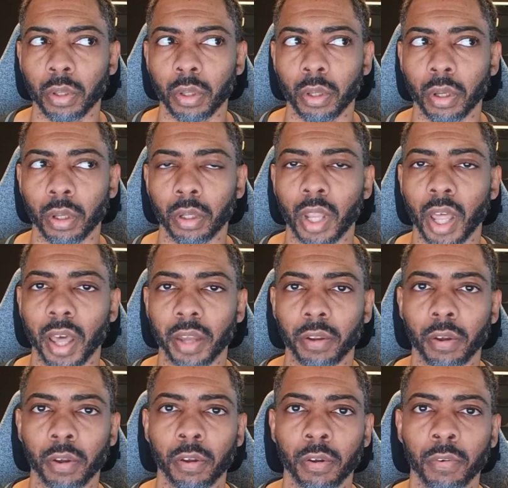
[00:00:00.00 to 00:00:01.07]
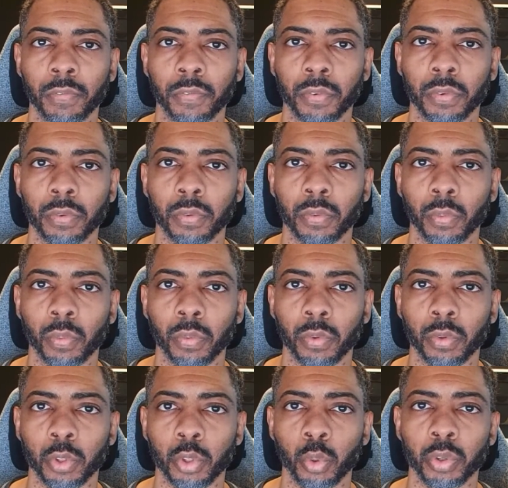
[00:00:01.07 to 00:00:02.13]
a lot of
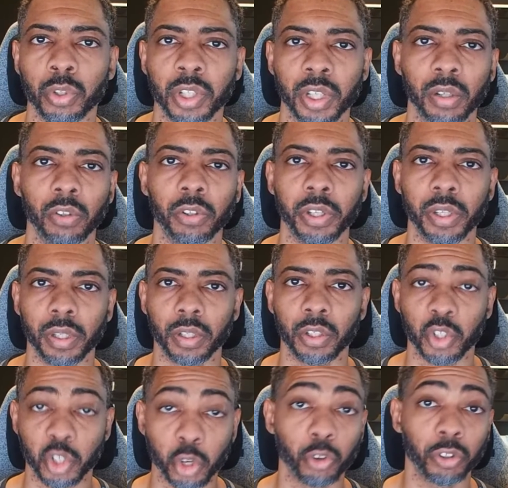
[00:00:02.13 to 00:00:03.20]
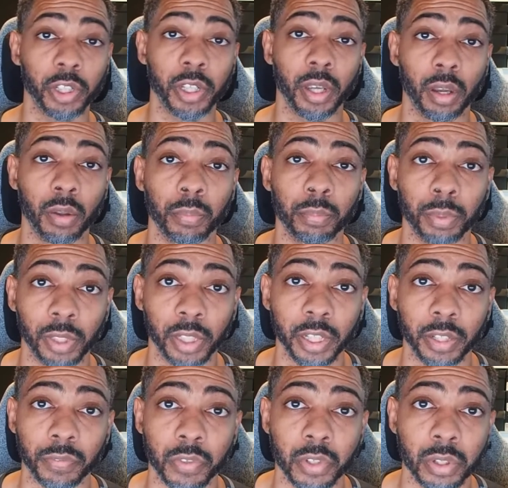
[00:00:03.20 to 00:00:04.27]
your dearly, dearly held
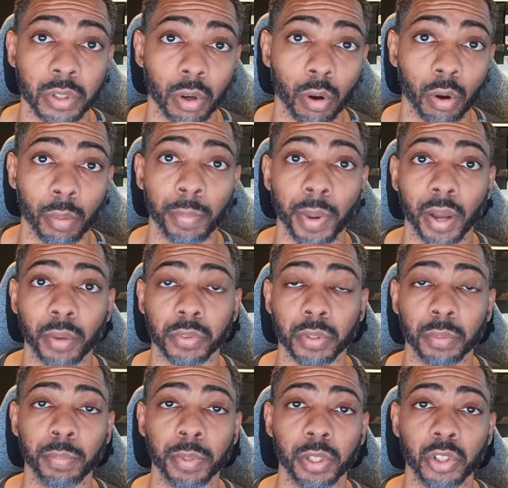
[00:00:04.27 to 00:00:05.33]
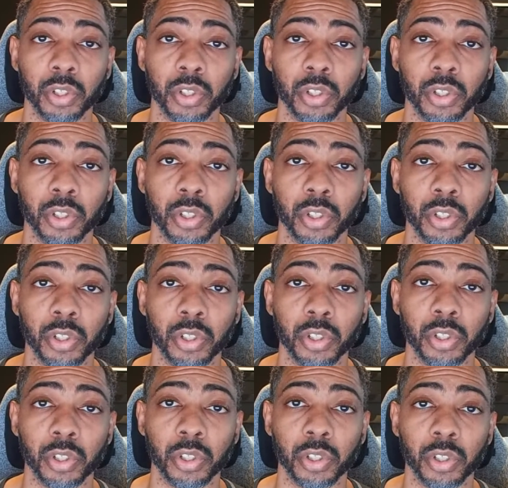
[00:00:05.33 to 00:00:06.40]
beliefs are about to be challenged
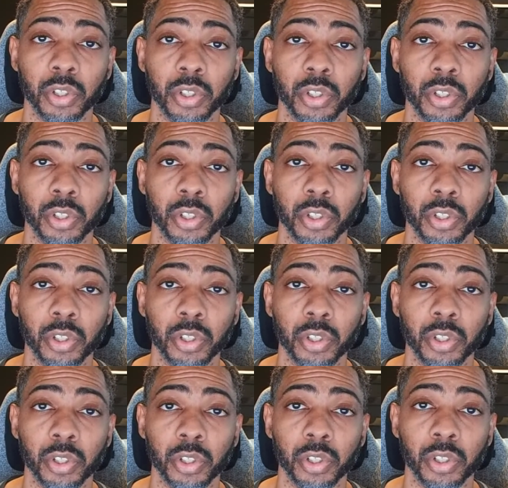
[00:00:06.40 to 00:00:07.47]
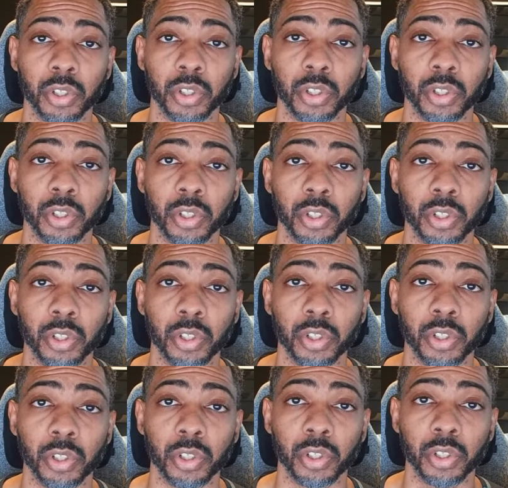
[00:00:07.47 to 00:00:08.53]
a lot of the things that you
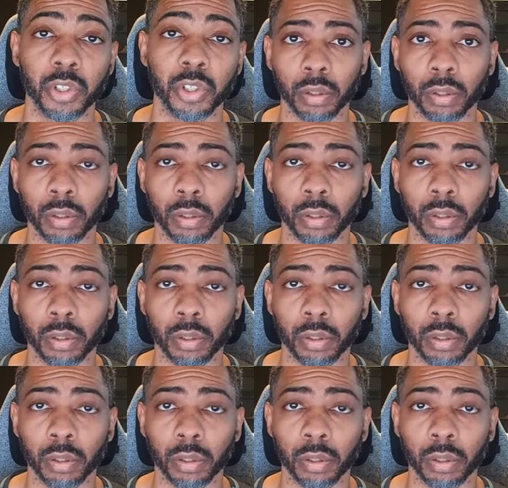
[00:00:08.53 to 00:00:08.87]
think